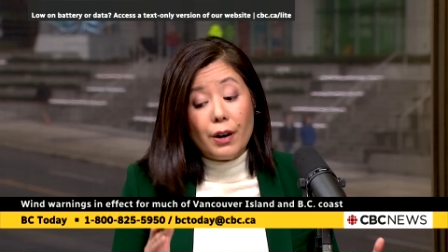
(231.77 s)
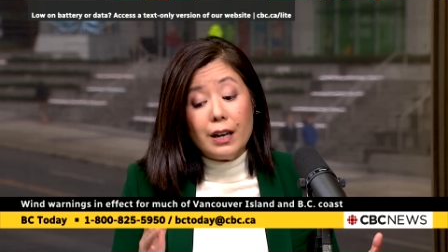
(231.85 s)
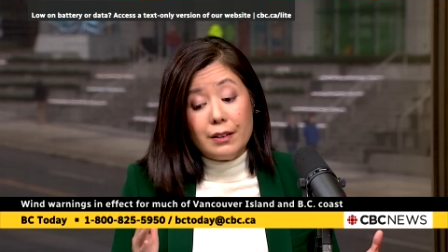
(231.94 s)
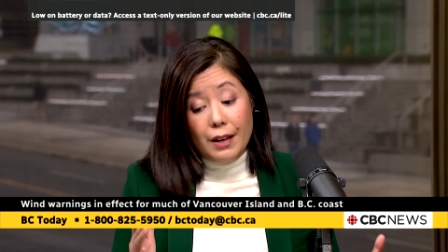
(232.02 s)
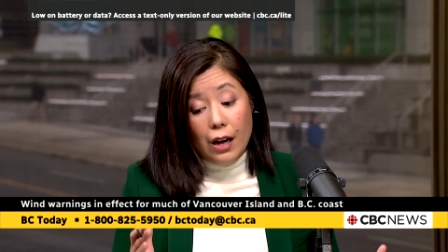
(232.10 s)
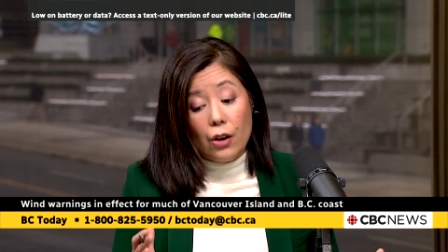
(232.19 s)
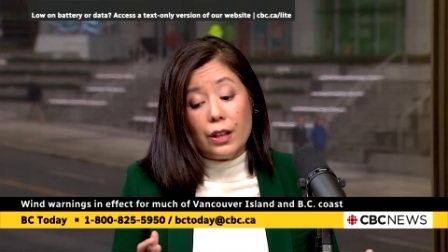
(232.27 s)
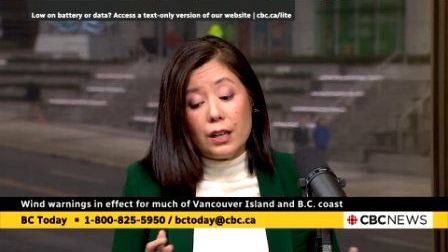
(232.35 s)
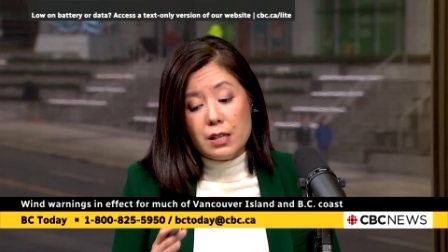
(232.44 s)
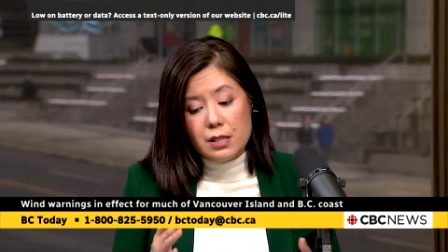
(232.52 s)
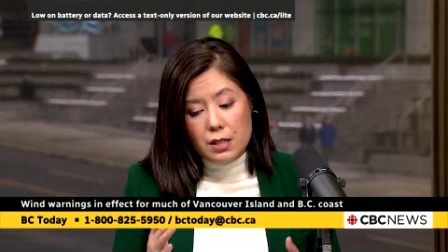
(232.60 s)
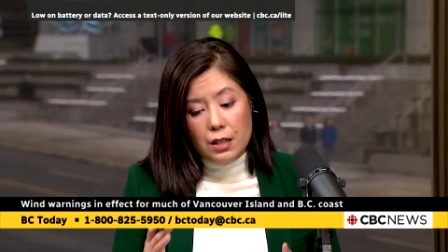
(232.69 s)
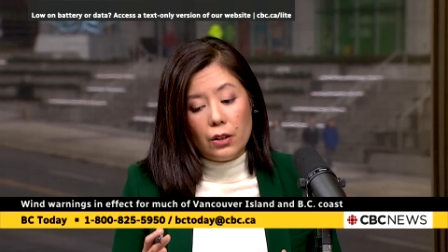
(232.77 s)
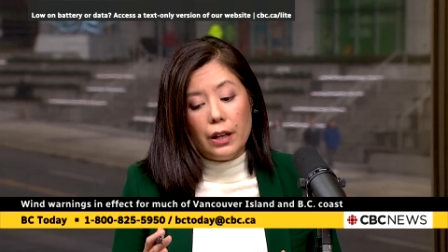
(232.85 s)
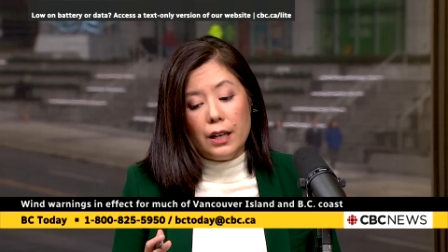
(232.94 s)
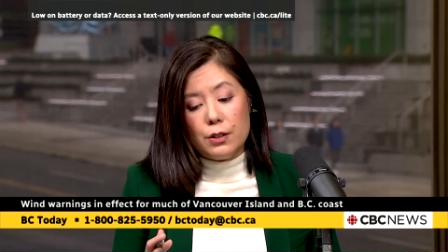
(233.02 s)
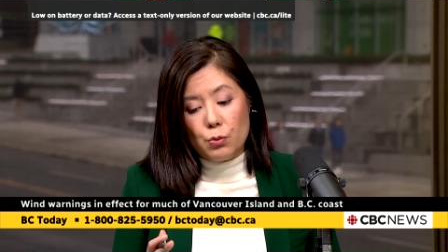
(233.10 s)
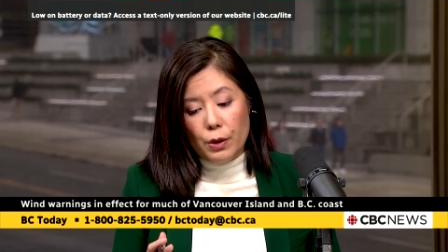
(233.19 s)
right now that is still
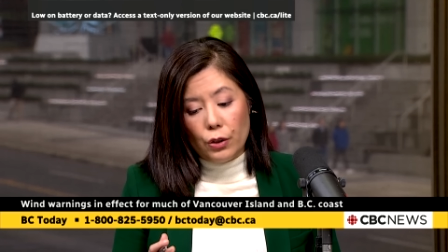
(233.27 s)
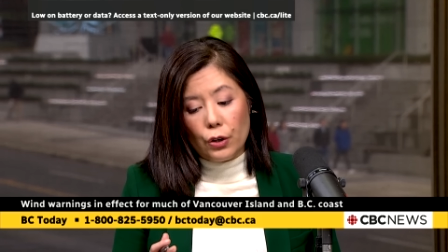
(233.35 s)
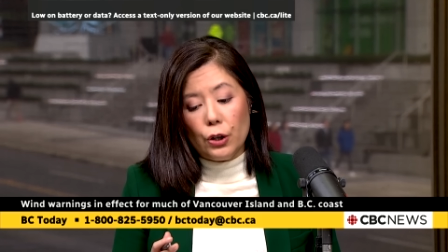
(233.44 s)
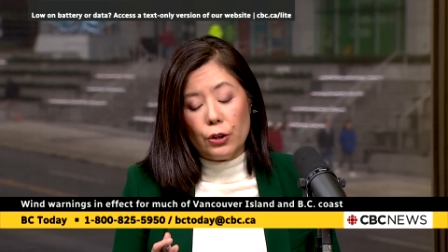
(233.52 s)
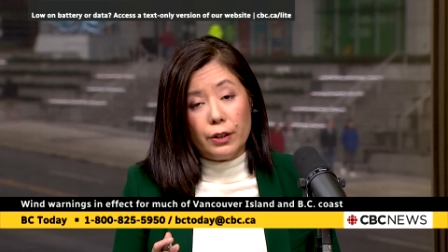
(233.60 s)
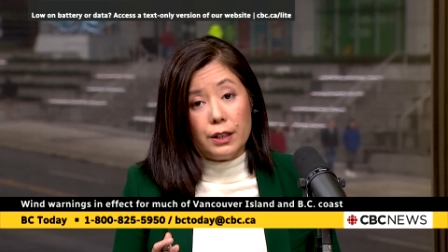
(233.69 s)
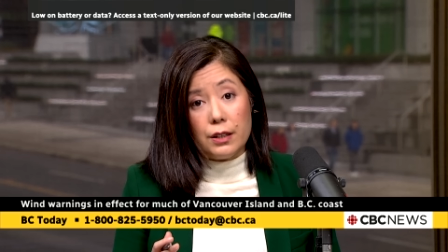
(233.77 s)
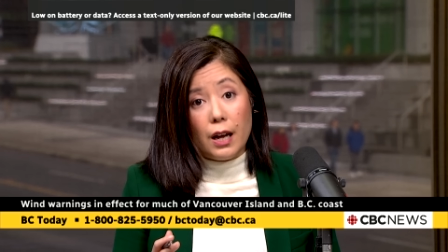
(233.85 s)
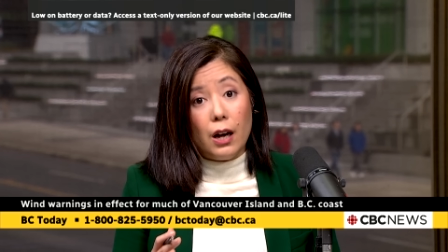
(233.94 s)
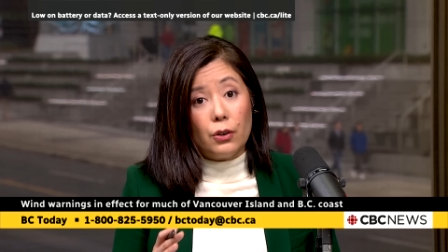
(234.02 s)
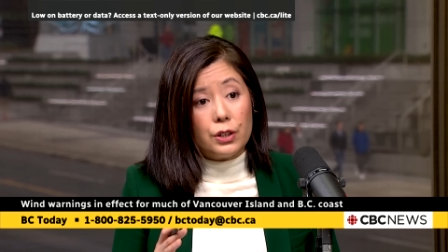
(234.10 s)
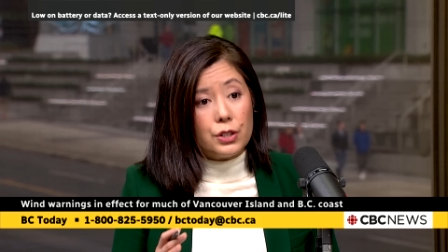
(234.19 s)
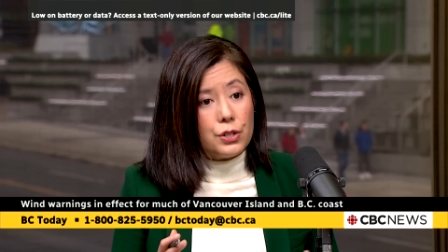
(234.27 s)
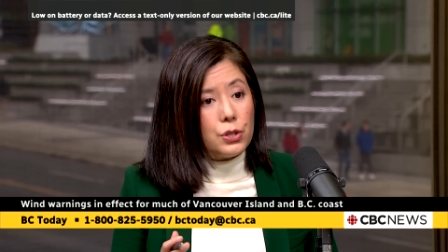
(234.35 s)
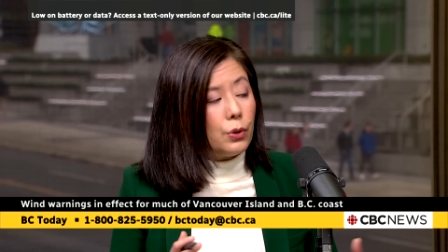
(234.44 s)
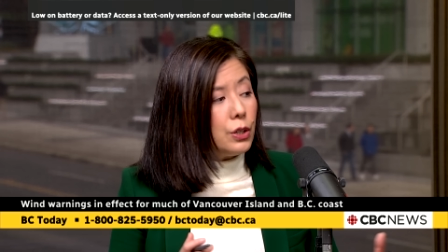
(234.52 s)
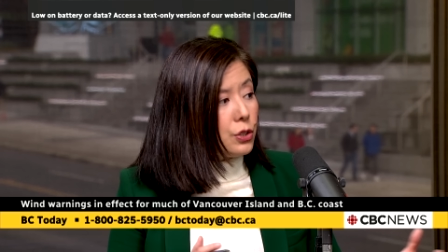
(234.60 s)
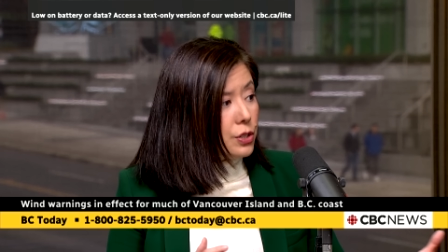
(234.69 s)
hit with current outages.
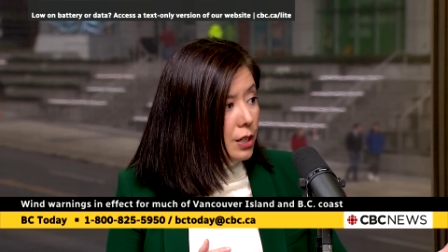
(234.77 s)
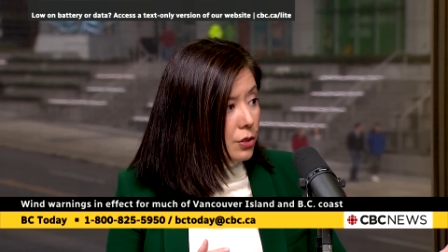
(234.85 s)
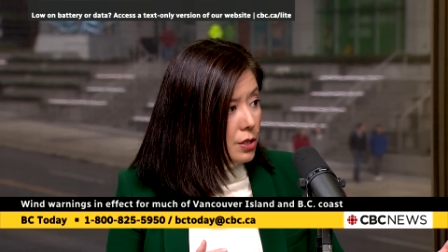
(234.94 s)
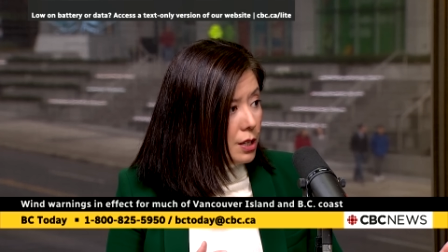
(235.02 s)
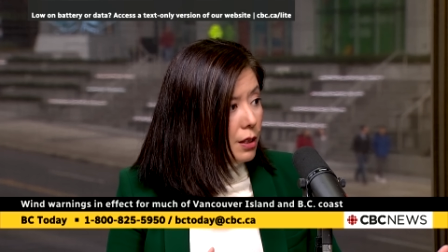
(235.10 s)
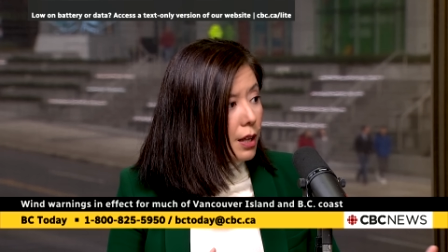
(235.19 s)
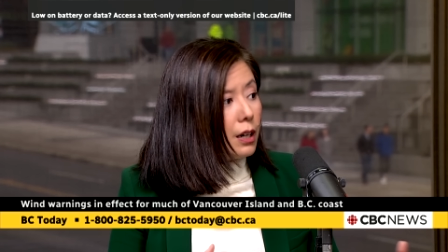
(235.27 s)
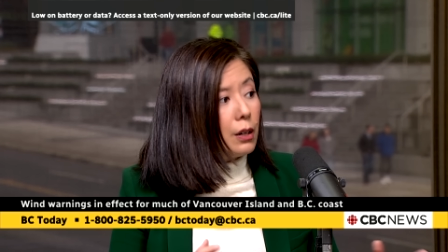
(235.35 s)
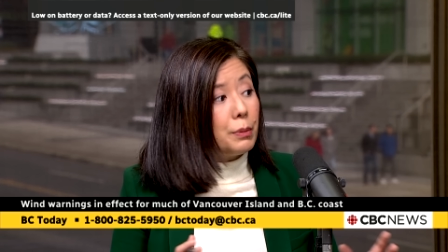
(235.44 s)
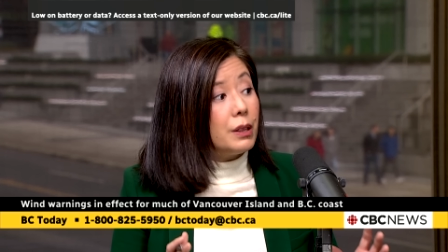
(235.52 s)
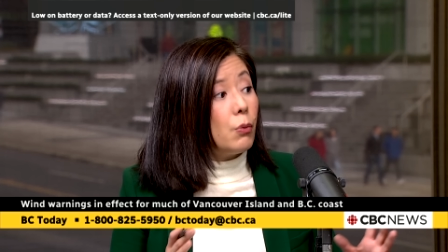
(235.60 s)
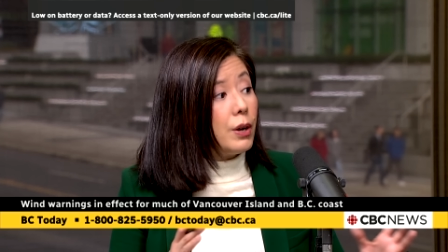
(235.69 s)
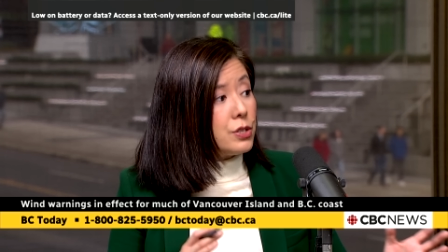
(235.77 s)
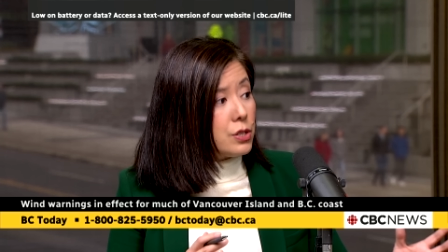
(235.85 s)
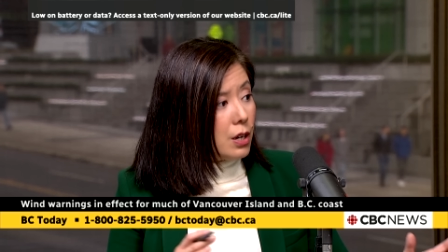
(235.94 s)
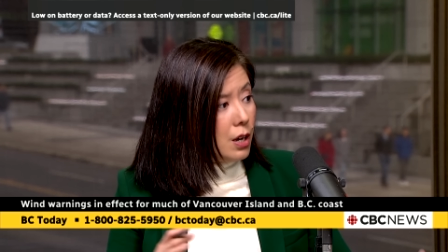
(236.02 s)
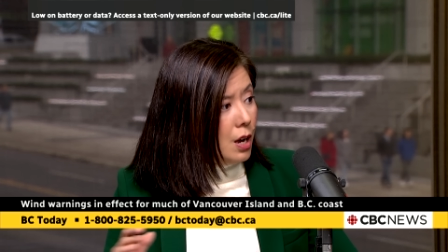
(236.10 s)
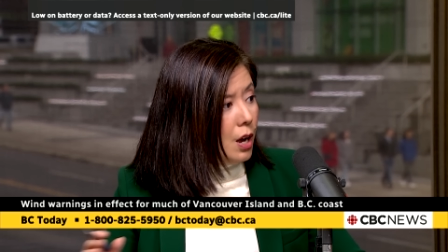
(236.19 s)
So interesting to see that it'll be the
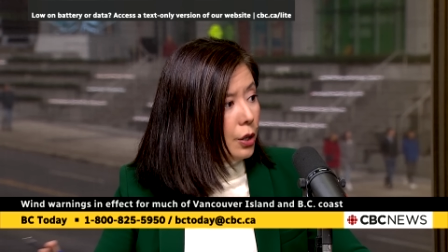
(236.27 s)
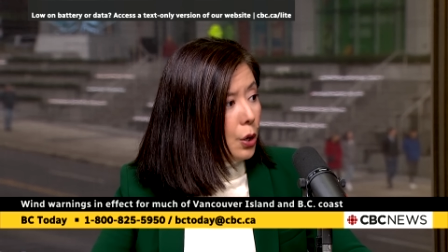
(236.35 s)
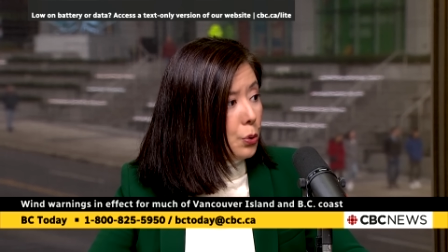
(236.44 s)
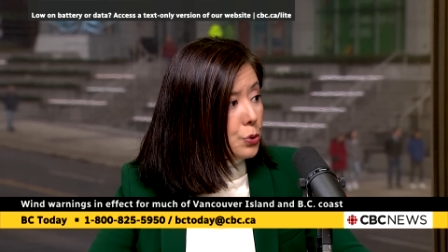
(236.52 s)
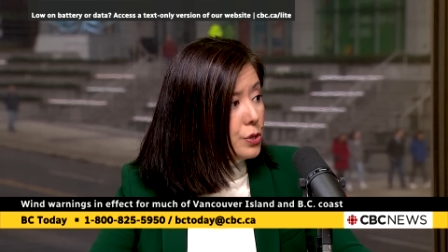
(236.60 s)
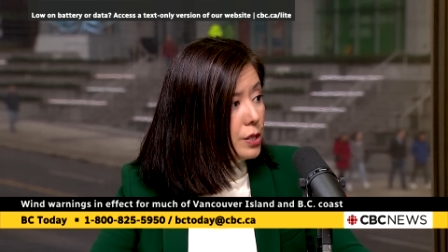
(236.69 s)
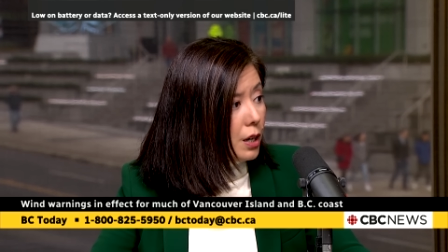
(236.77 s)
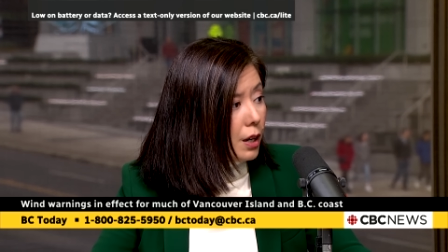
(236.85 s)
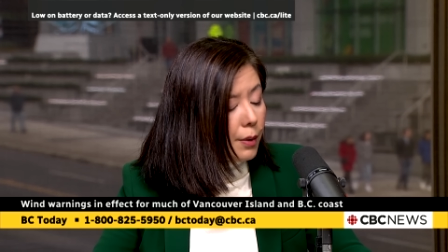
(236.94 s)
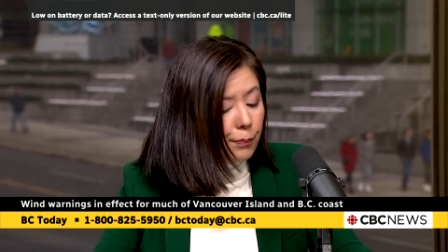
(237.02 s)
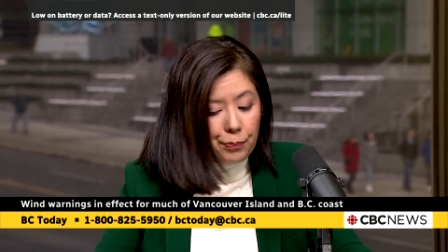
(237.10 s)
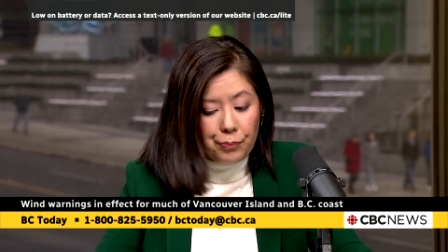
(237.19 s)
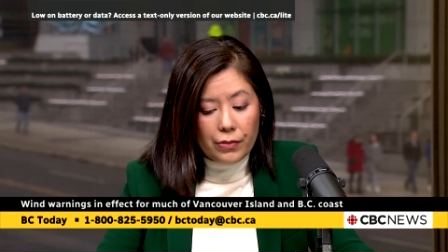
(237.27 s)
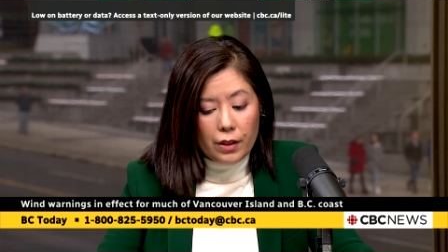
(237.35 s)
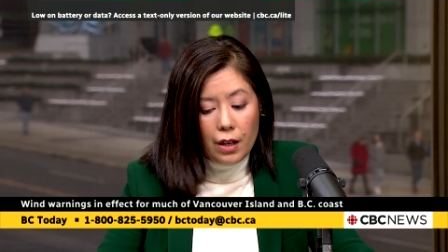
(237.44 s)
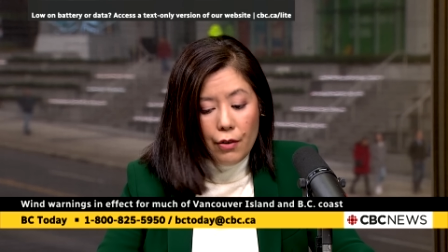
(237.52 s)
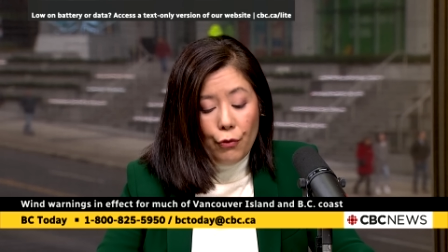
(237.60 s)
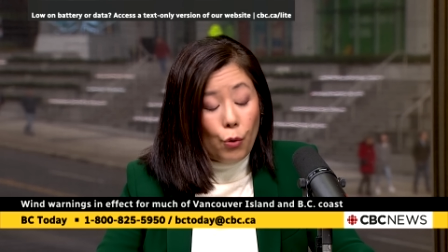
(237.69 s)
west coast uh,
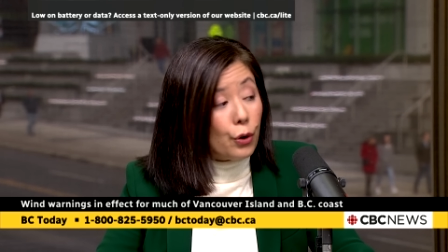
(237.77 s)
mm-hmm.